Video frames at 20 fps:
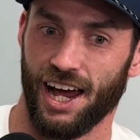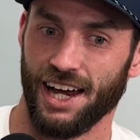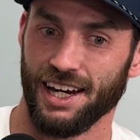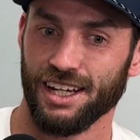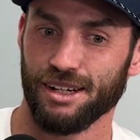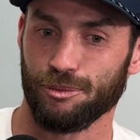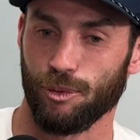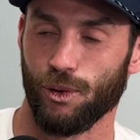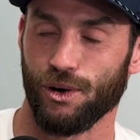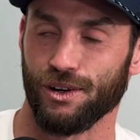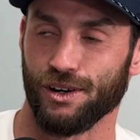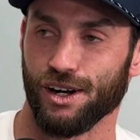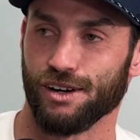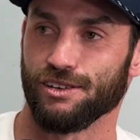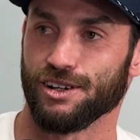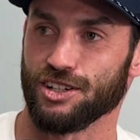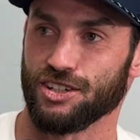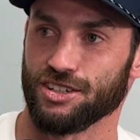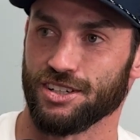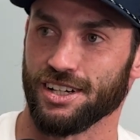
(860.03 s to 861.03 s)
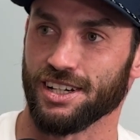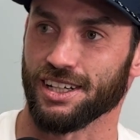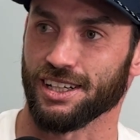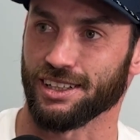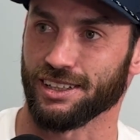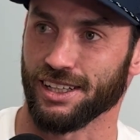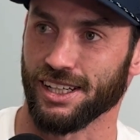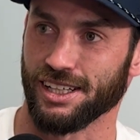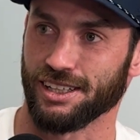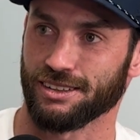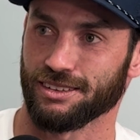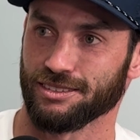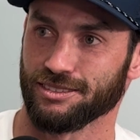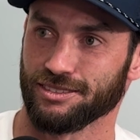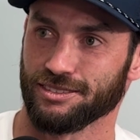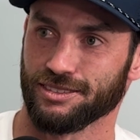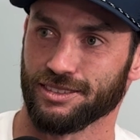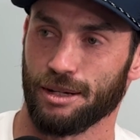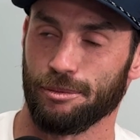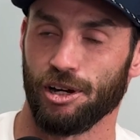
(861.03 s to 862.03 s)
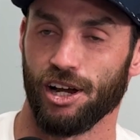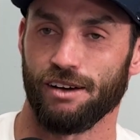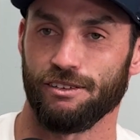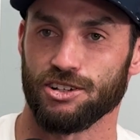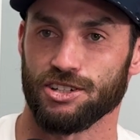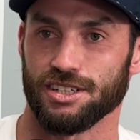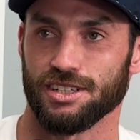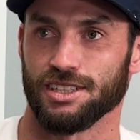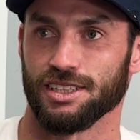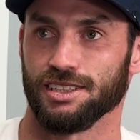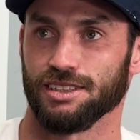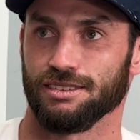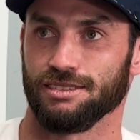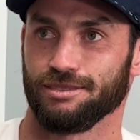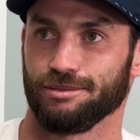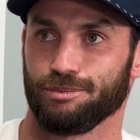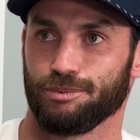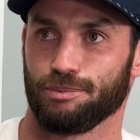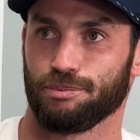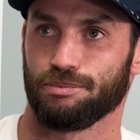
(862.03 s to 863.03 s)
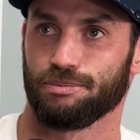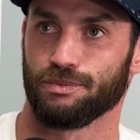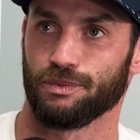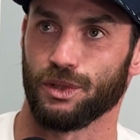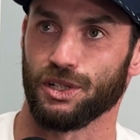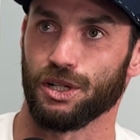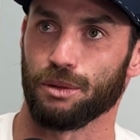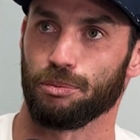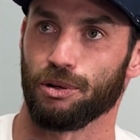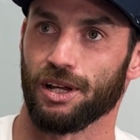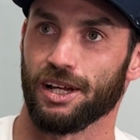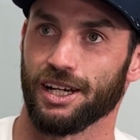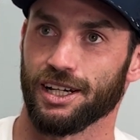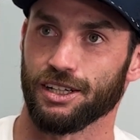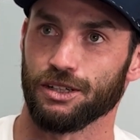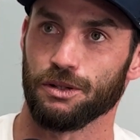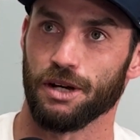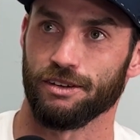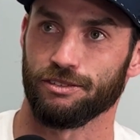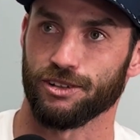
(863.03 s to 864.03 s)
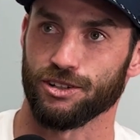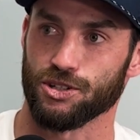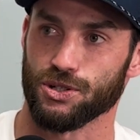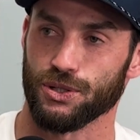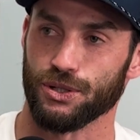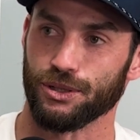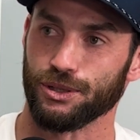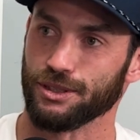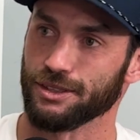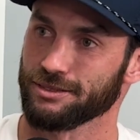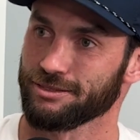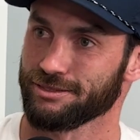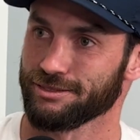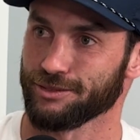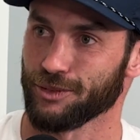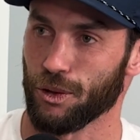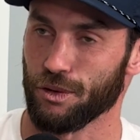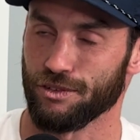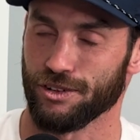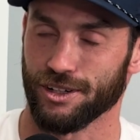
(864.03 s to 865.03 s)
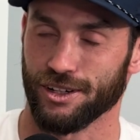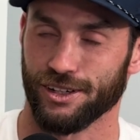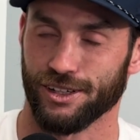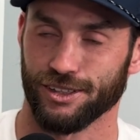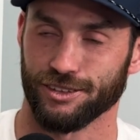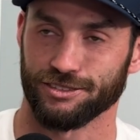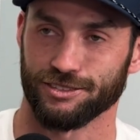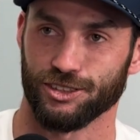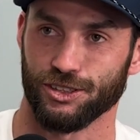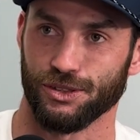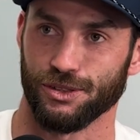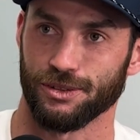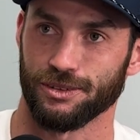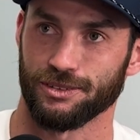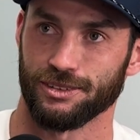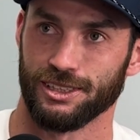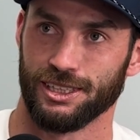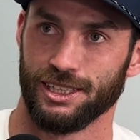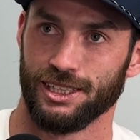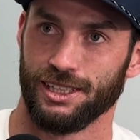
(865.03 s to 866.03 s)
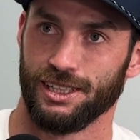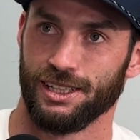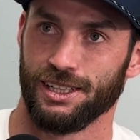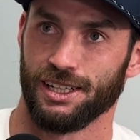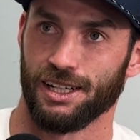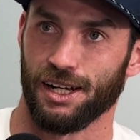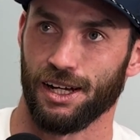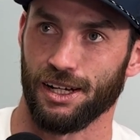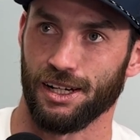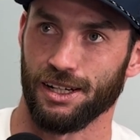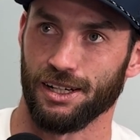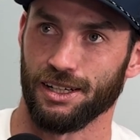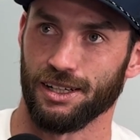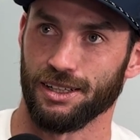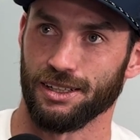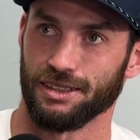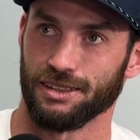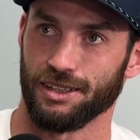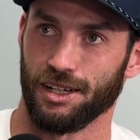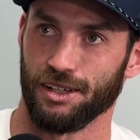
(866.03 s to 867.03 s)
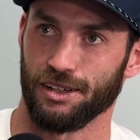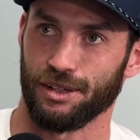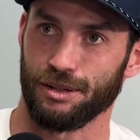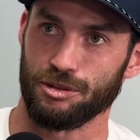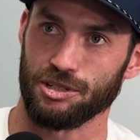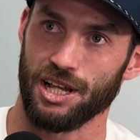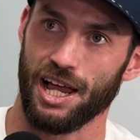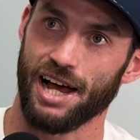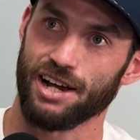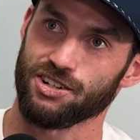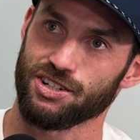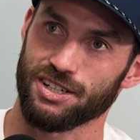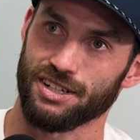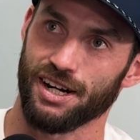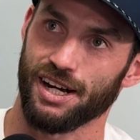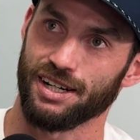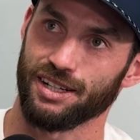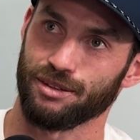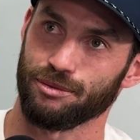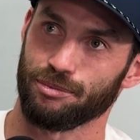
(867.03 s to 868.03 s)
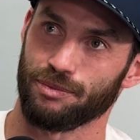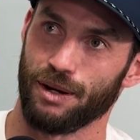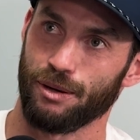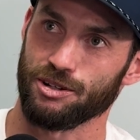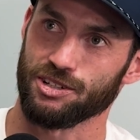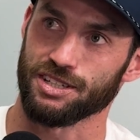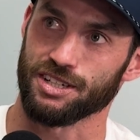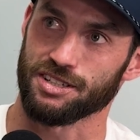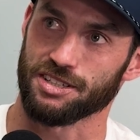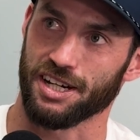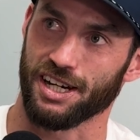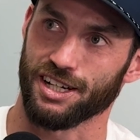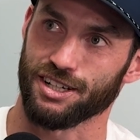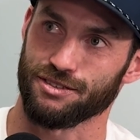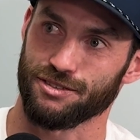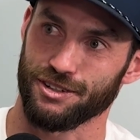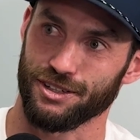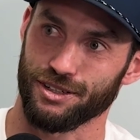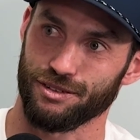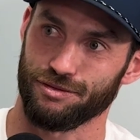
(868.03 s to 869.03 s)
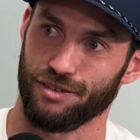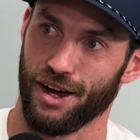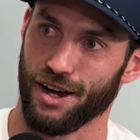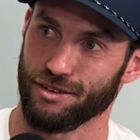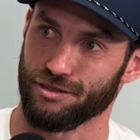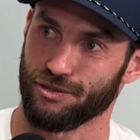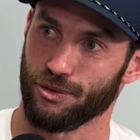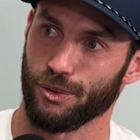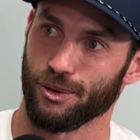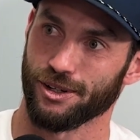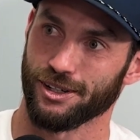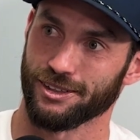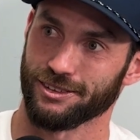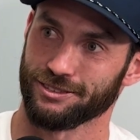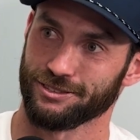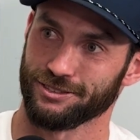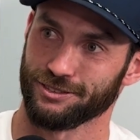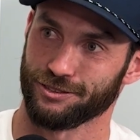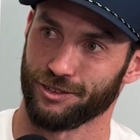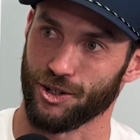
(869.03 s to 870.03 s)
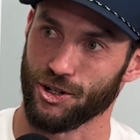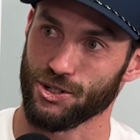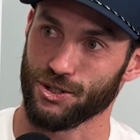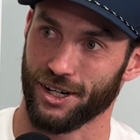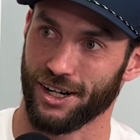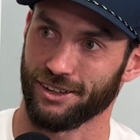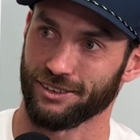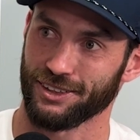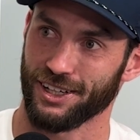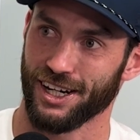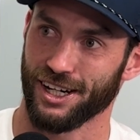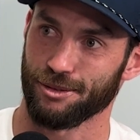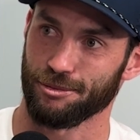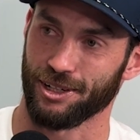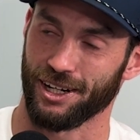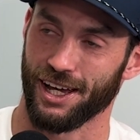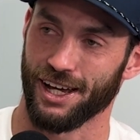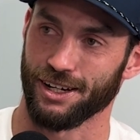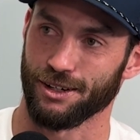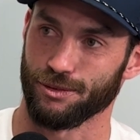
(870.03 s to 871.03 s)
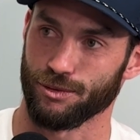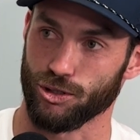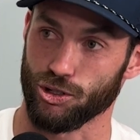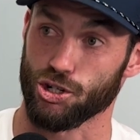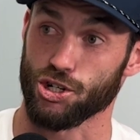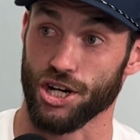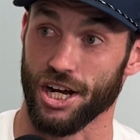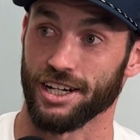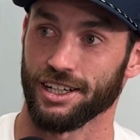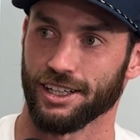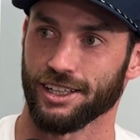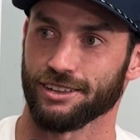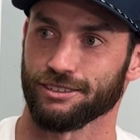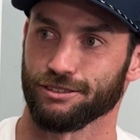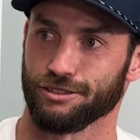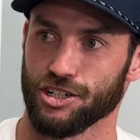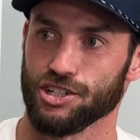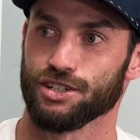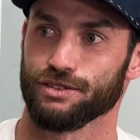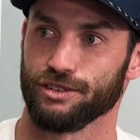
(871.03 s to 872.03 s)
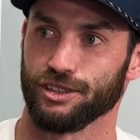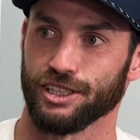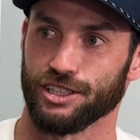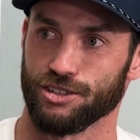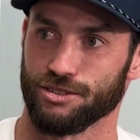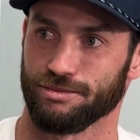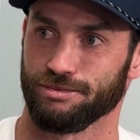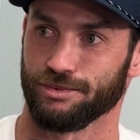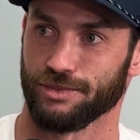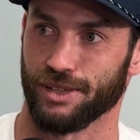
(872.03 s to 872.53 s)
I get more nervous sitting. Obviously, when you're playing, you have control over it all. So I think it was last year. I was in the stands for the 5-4 first round game, and I was shaking, visibly